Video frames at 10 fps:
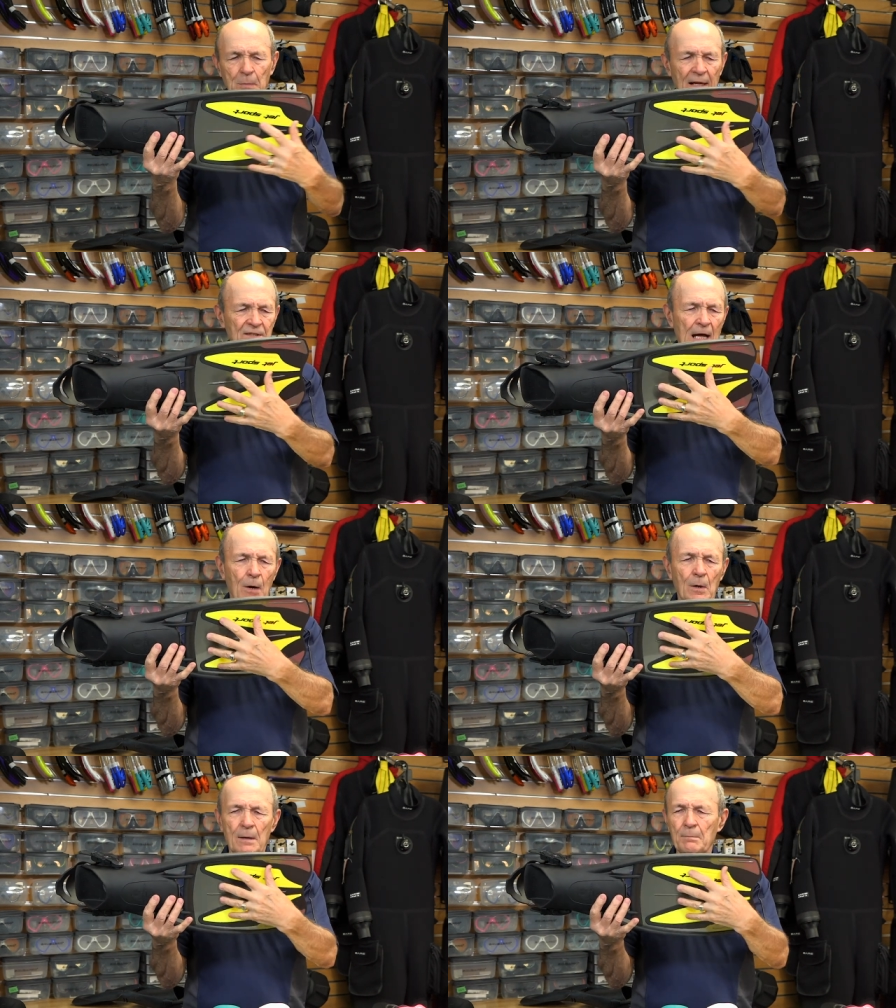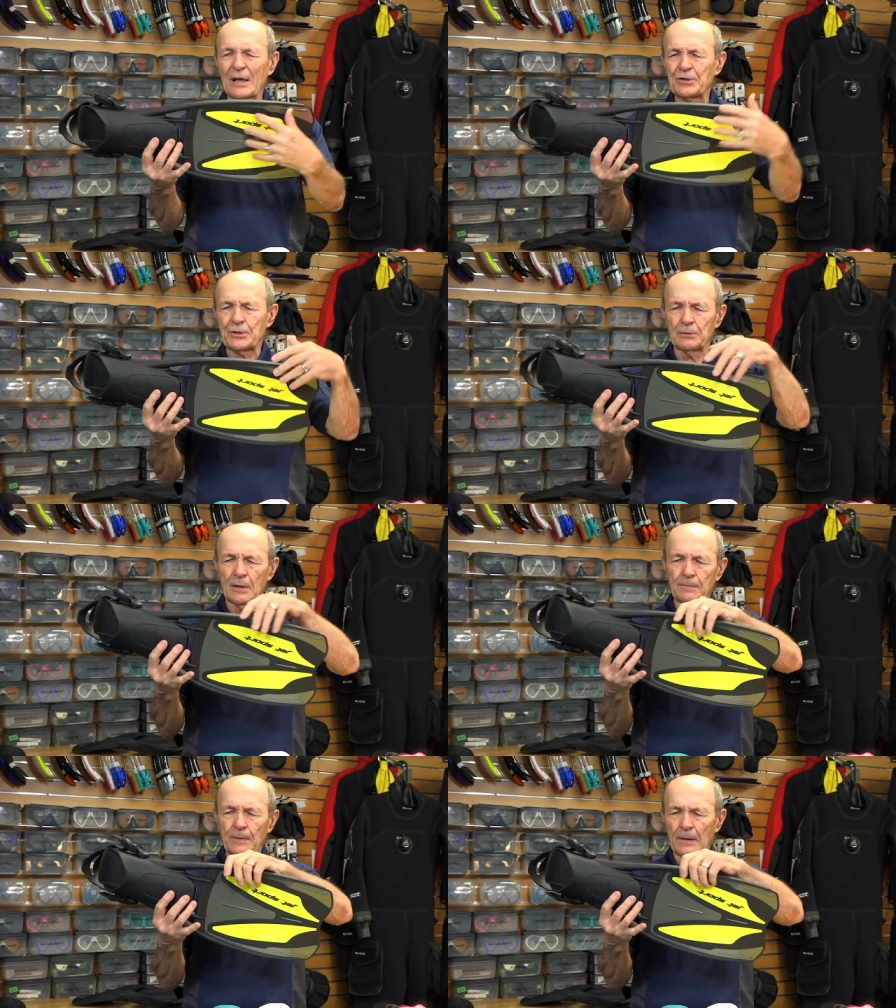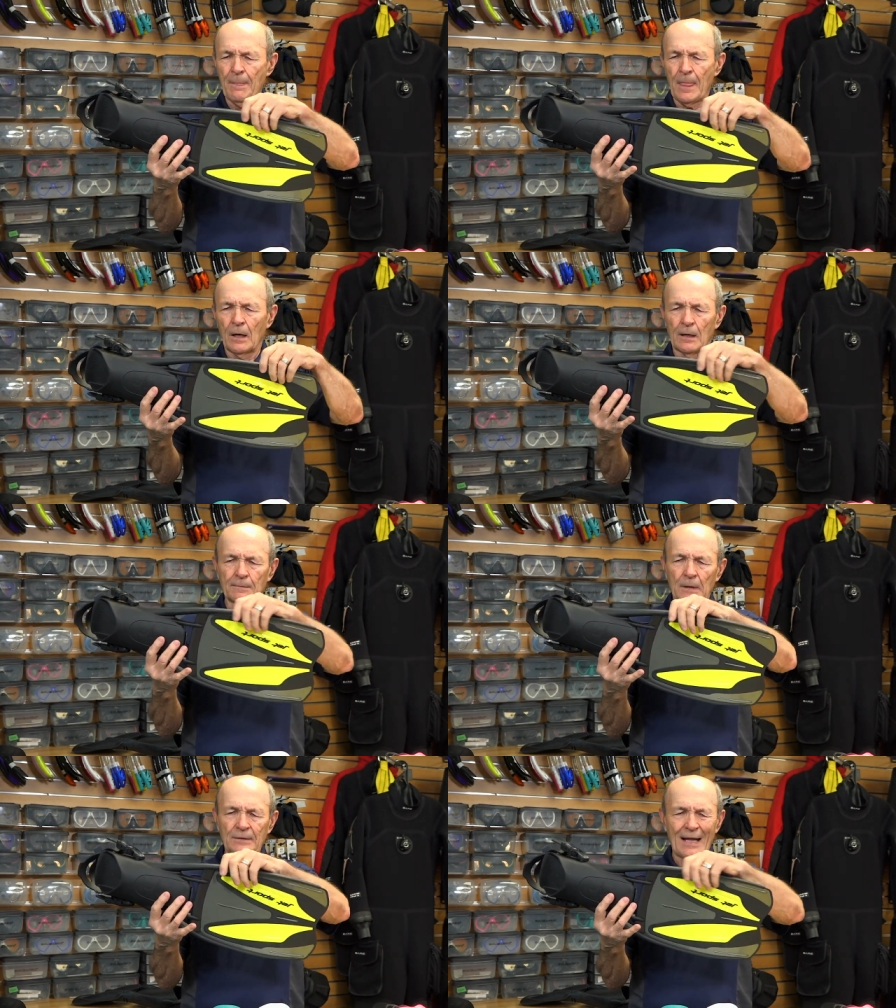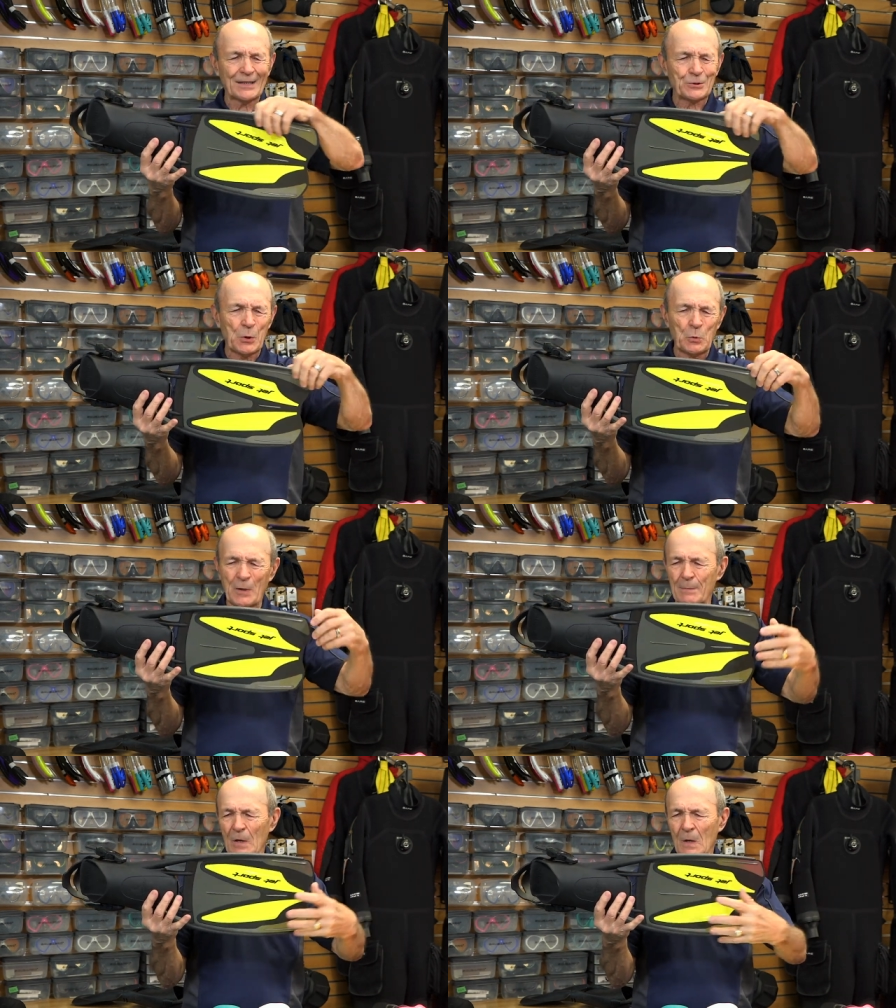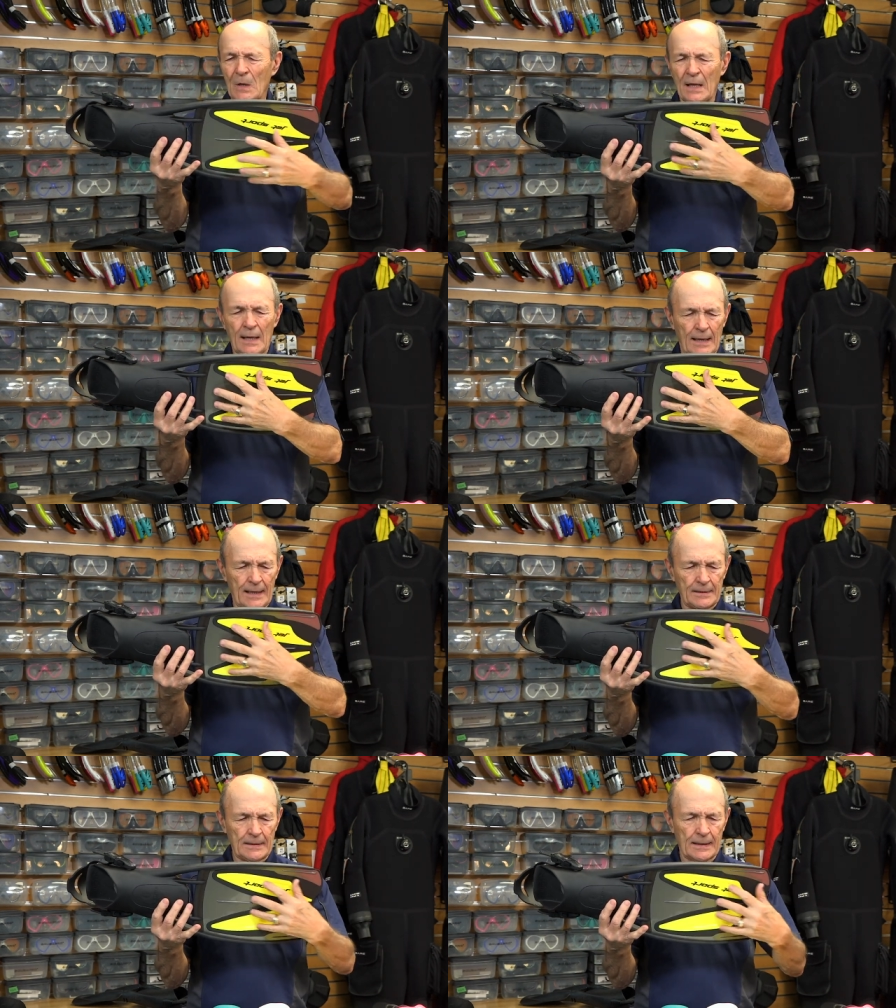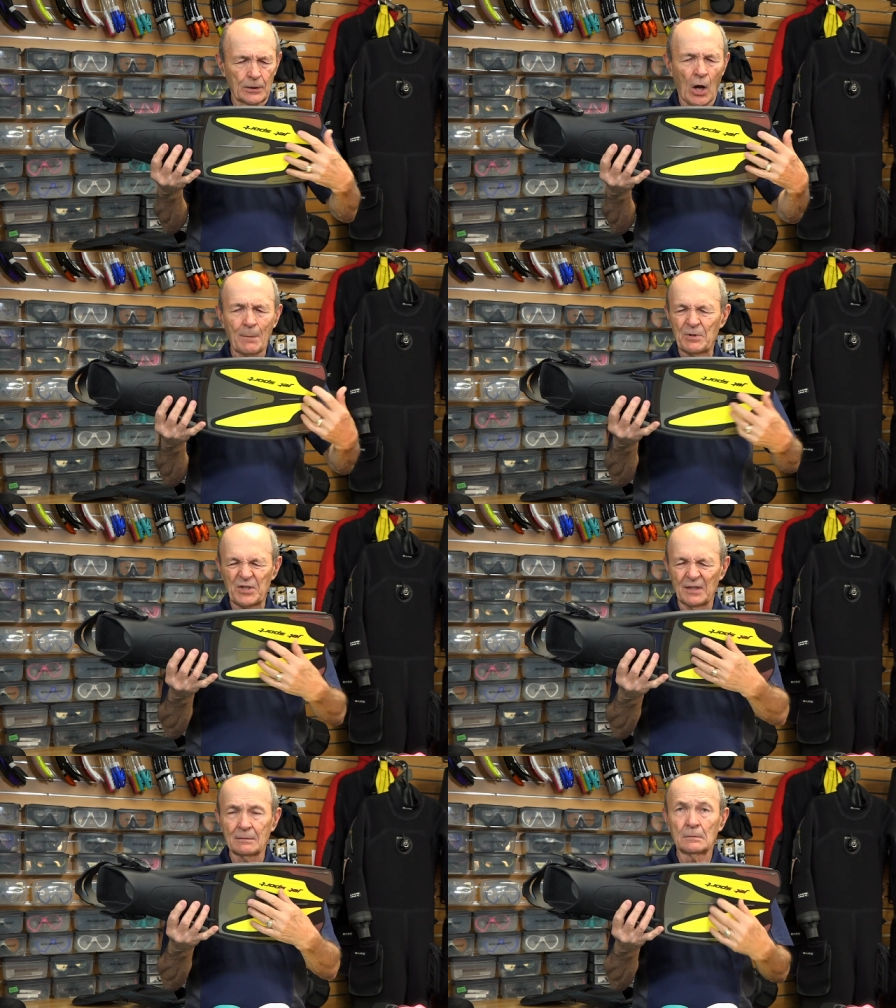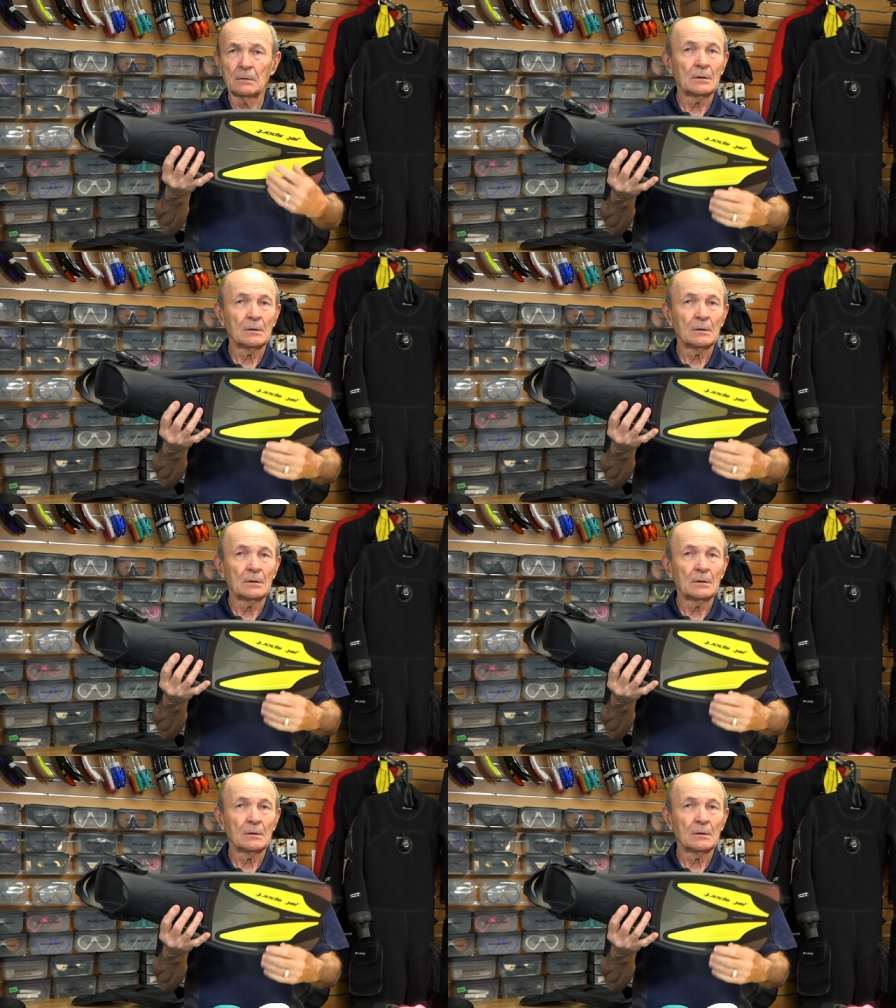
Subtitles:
blades now are a mixture of natural rubber and composite.